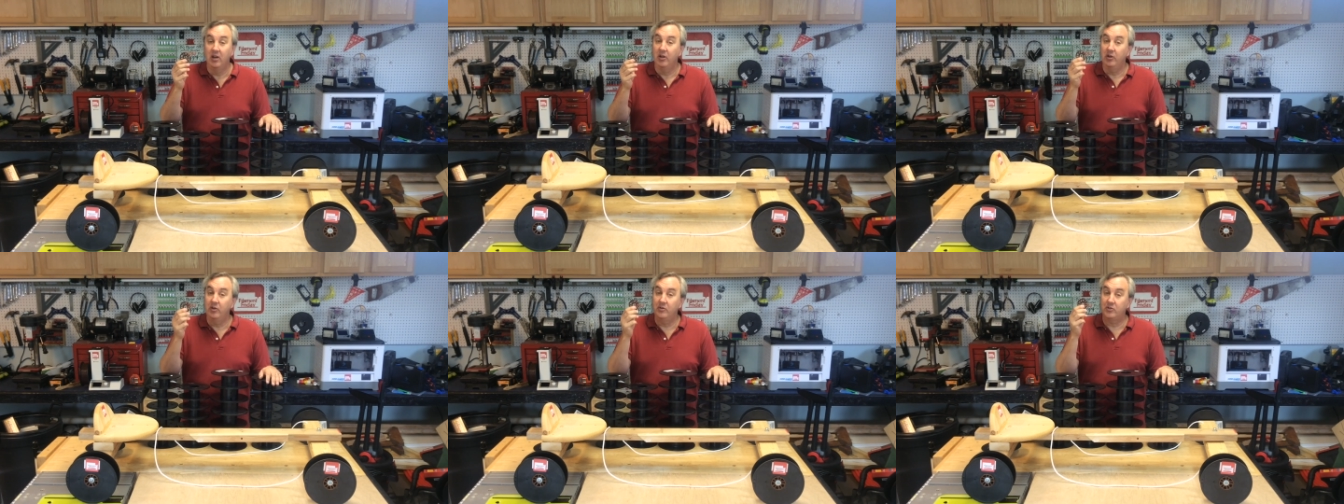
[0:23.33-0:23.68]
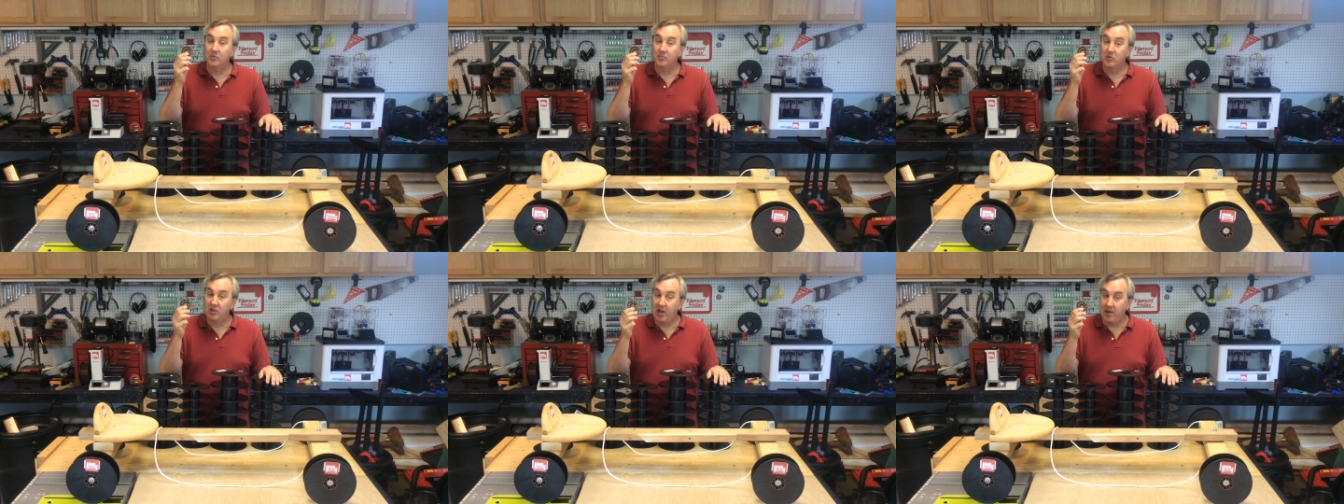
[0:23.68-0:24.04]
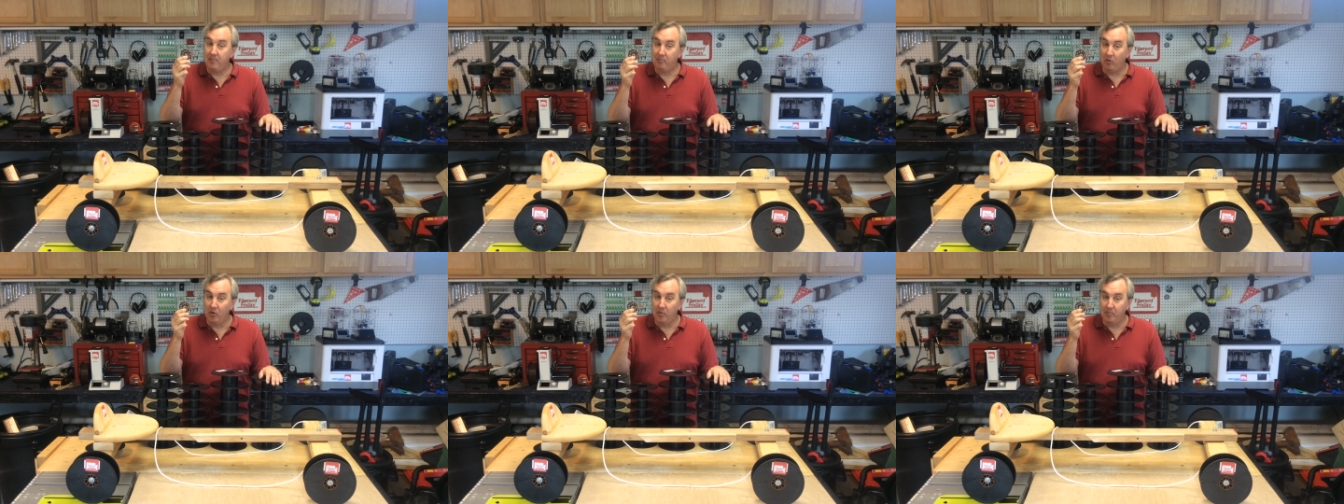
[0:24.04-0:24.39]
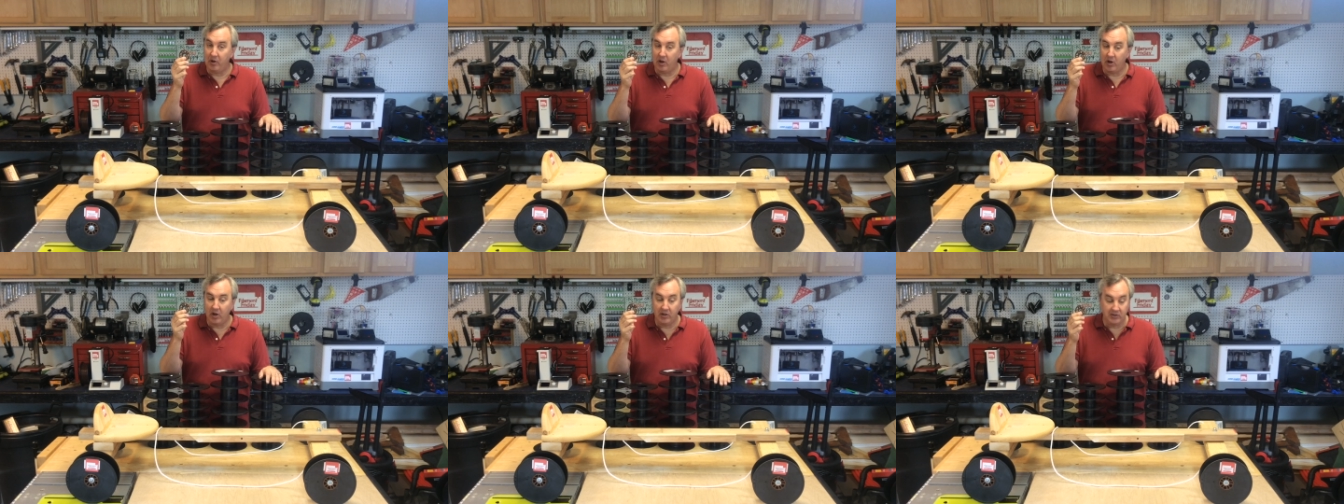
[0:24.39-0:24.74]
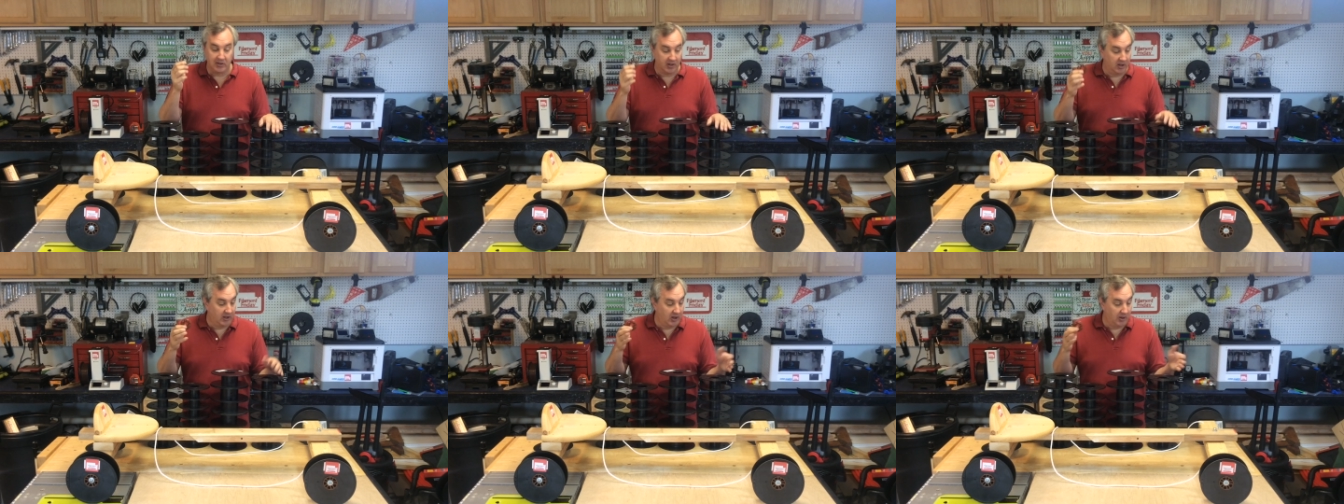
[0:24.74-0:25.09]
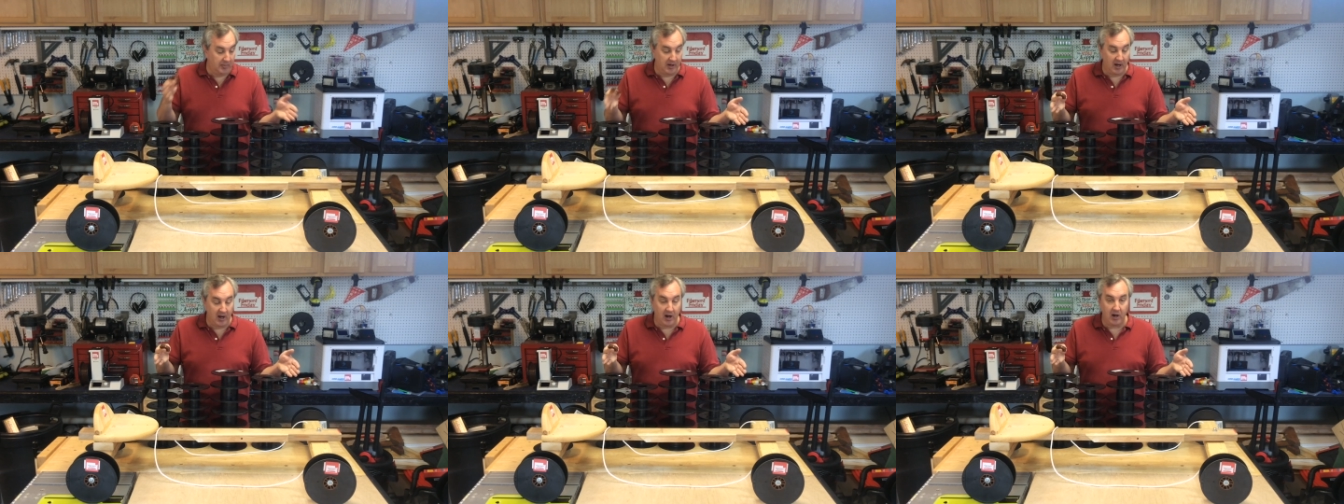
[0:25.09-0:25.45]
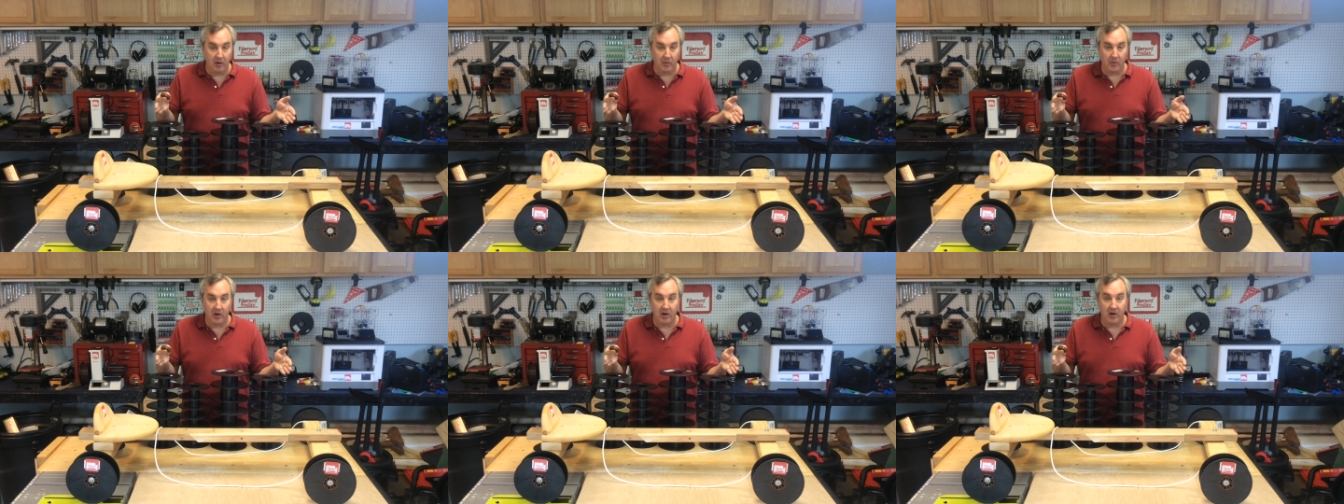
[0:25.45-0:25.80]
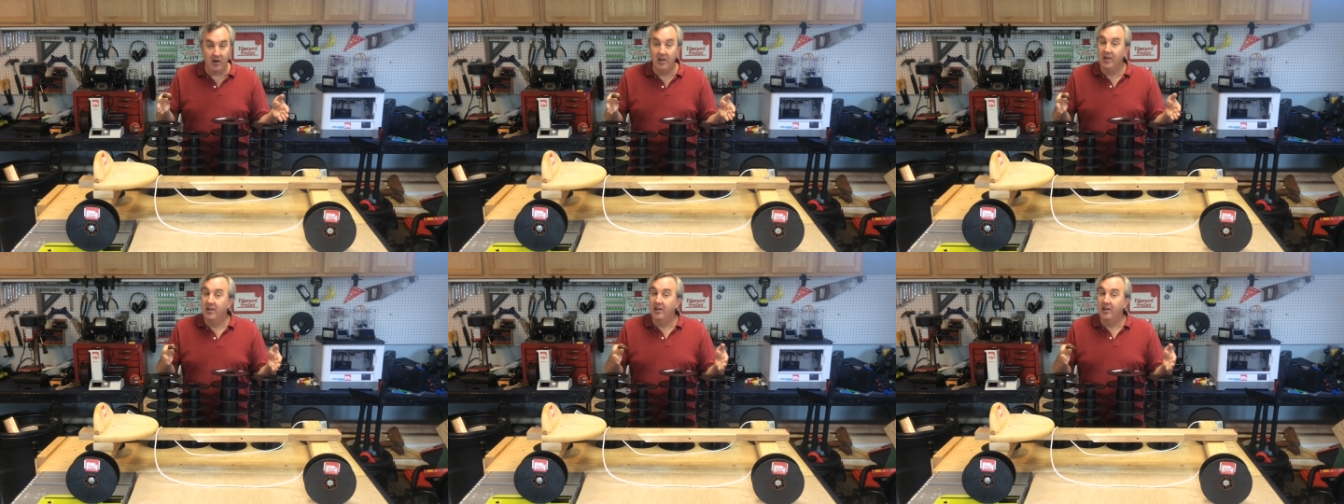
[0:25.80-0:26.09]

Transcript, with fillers: used some skateboard bearings, a little bit of hardware,